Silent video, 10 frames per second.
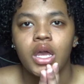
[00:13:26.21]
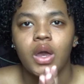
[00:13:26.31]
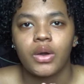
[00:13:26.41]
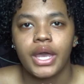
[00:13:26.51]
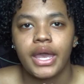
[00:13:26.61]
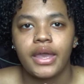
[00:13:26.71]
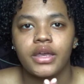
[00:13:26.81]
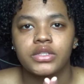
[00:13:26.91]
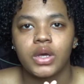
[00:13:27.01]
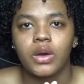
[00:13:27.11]

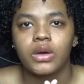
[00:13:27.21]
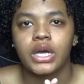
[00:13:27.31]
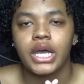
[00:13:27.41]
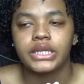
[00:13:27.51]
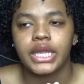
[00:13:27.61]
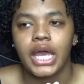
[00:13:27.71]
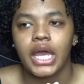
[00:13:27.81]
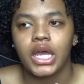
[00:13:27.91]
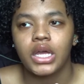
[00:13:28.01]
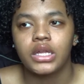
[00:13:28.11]
Okay, so cut
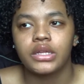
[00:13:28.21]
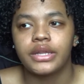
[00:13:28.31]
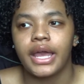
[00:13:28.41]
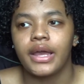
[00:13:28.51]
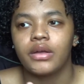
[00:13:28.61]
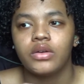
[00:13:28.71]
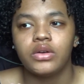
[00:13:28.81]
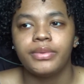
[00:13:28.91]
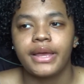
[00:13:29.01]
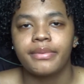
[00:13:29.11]
that
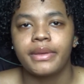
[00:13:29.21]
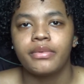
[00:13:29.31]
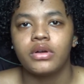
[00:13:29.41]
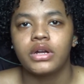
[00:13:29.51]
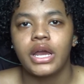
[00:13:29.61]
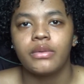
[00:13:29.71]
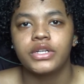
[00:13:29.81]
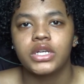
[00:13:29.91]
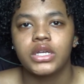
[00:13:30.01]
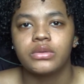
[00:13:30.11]
oh, black people are not
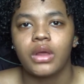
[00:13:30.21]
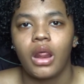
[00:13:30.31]
witches.